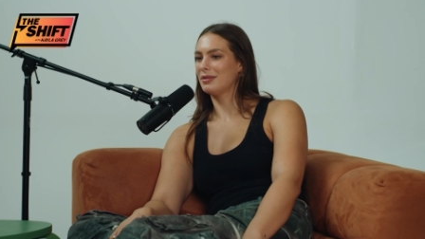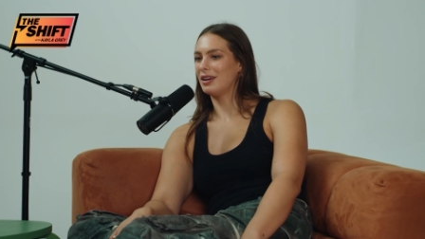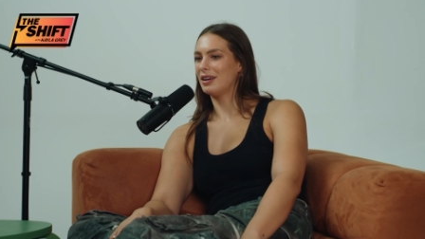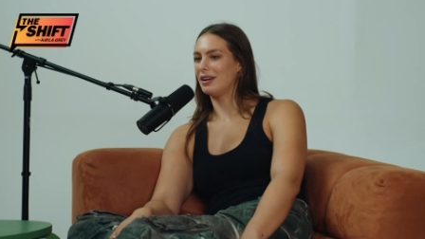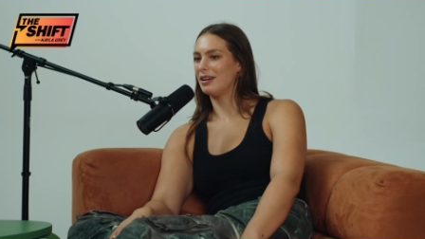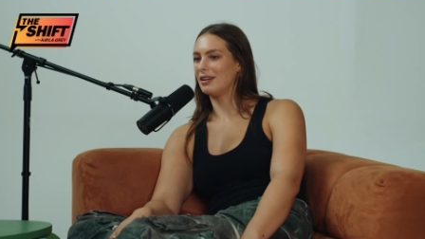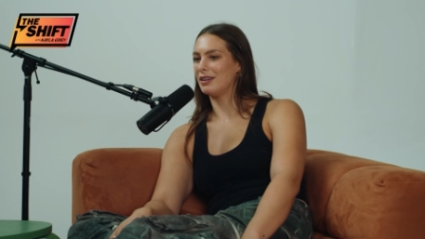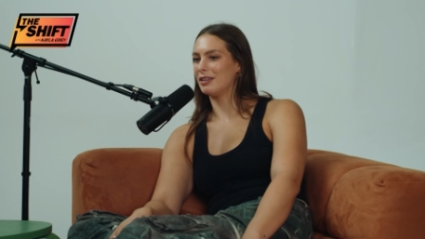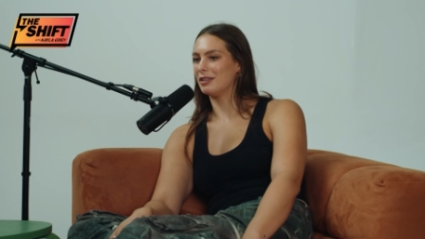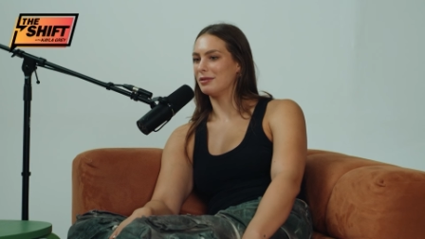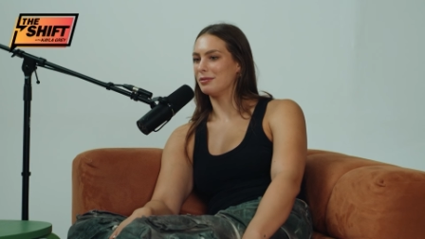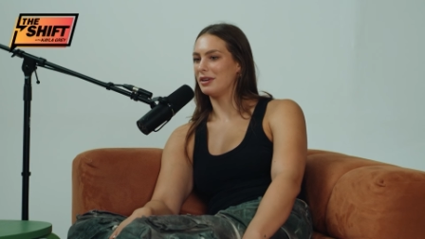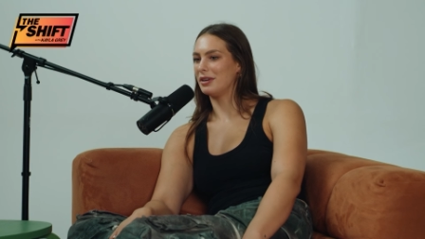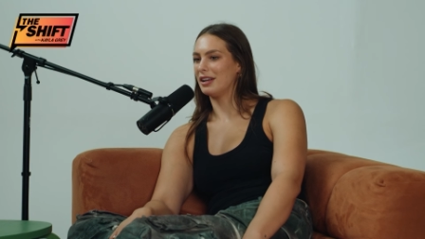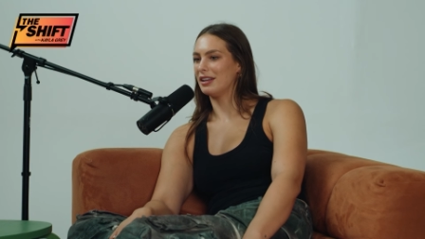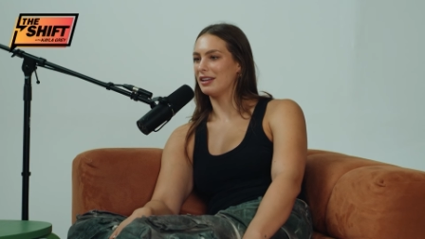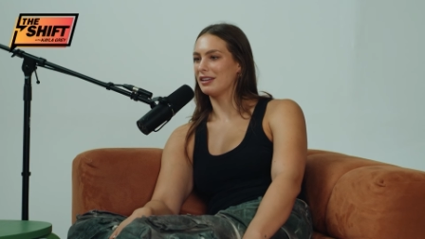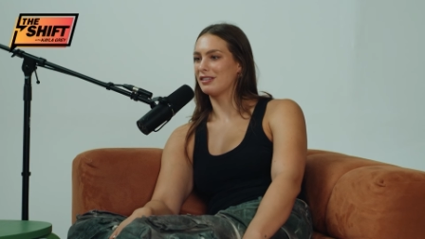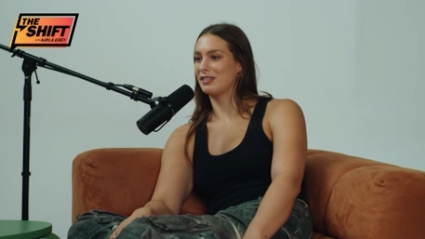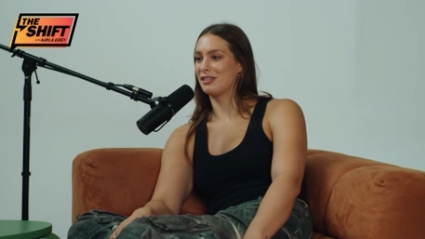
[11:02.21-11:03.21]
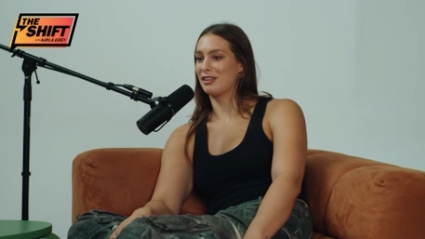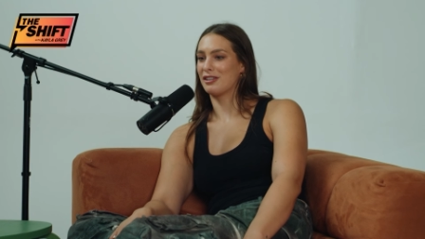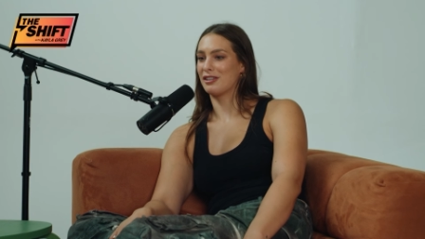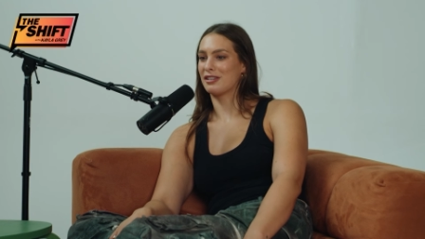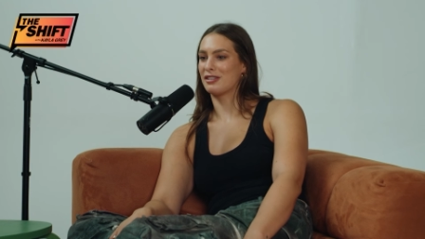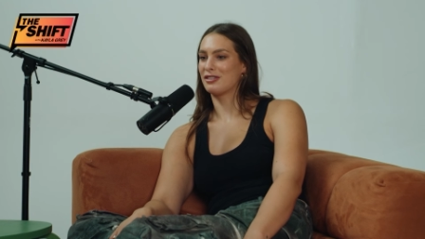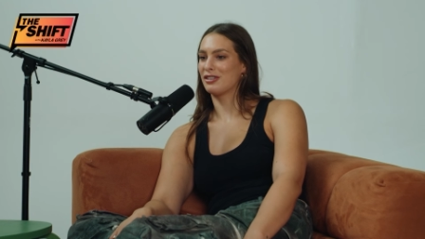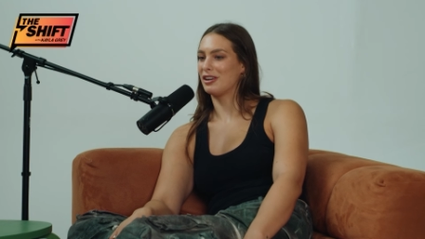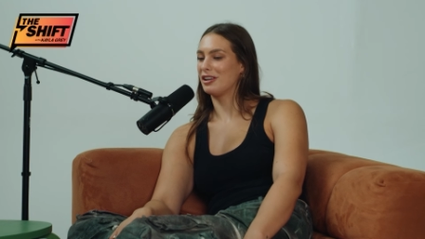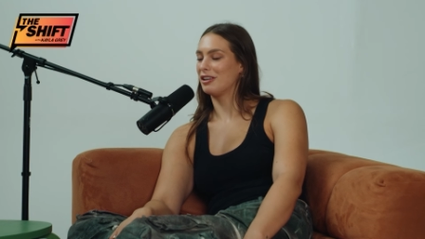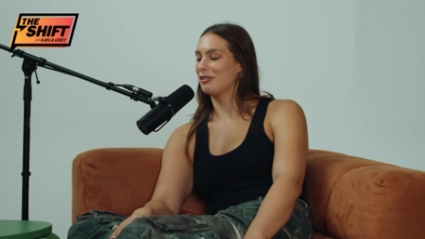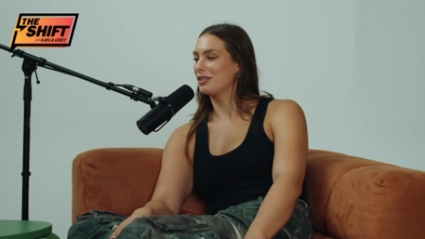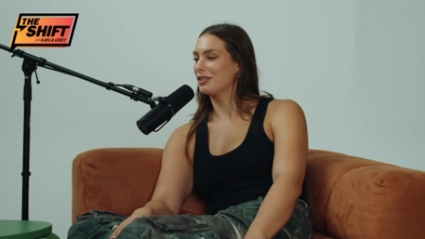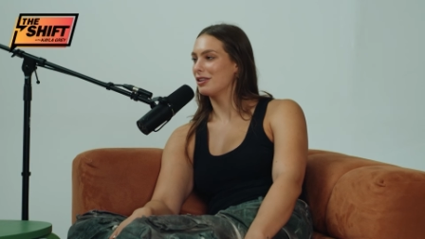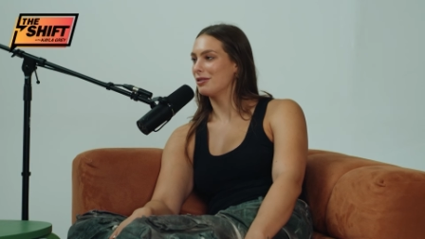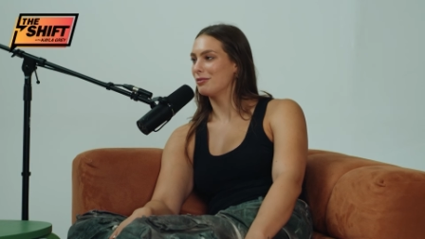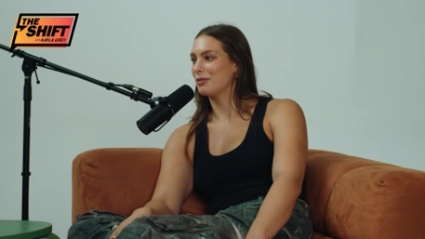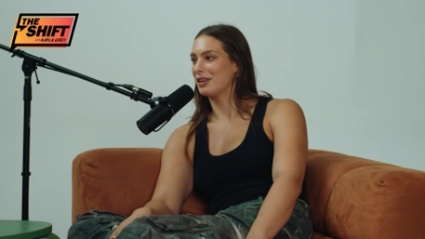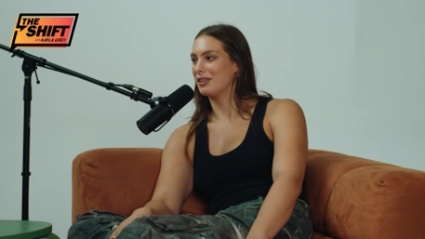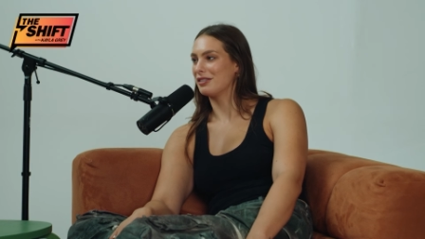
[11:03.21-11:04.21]
I like started training with
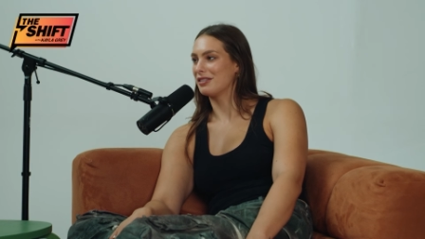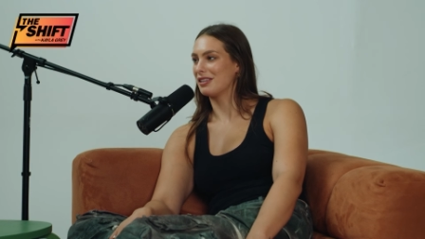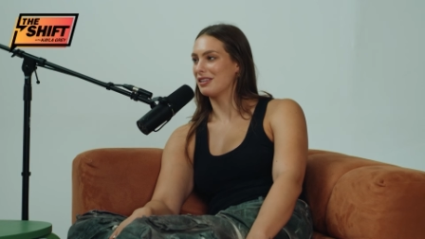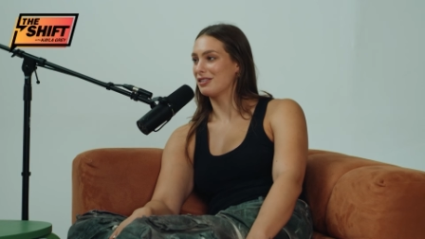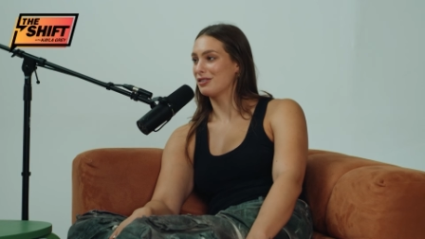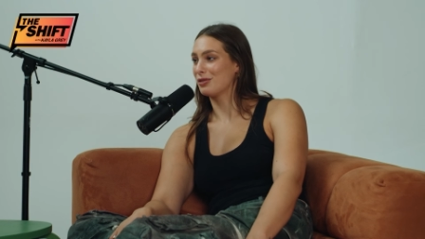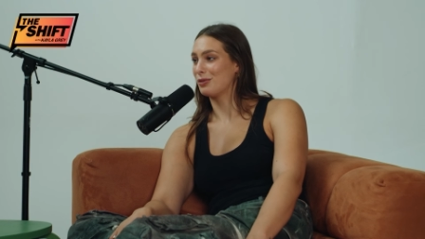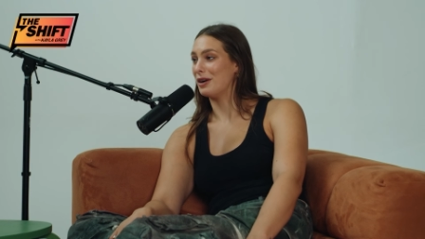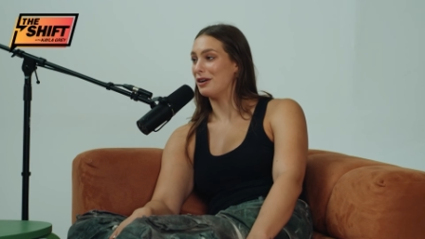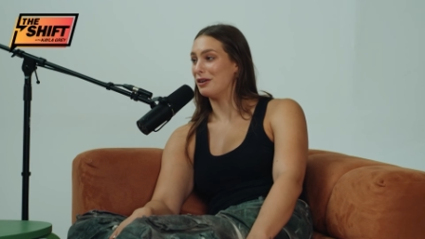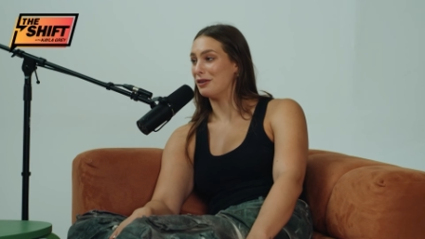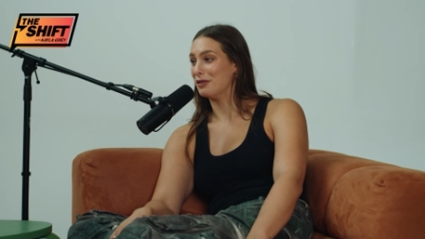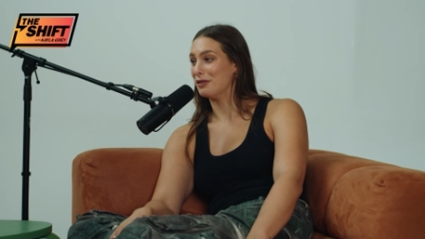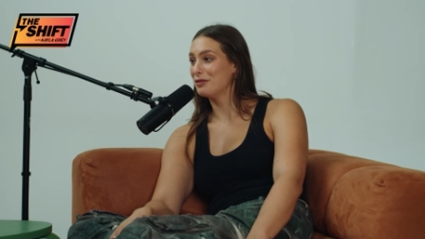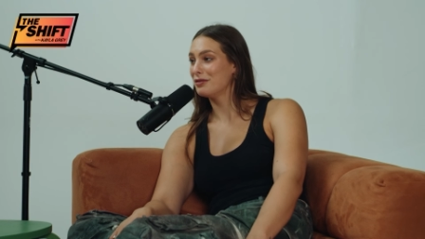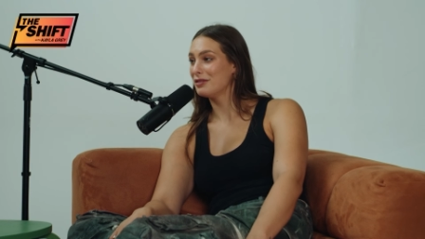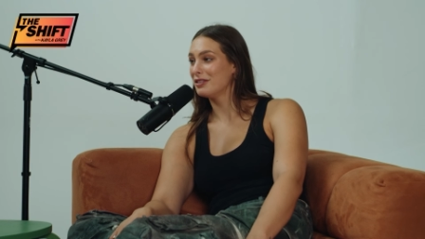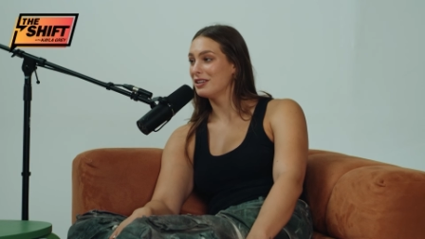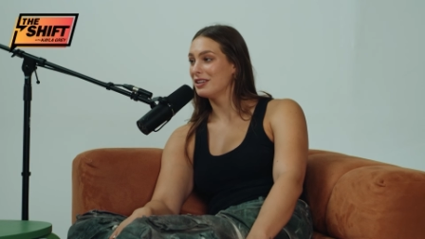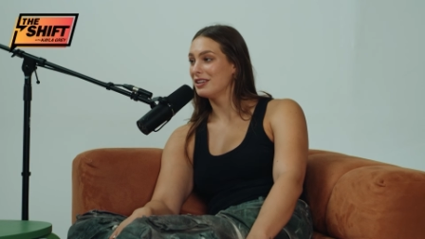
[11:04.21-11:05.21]
them when I was like 12,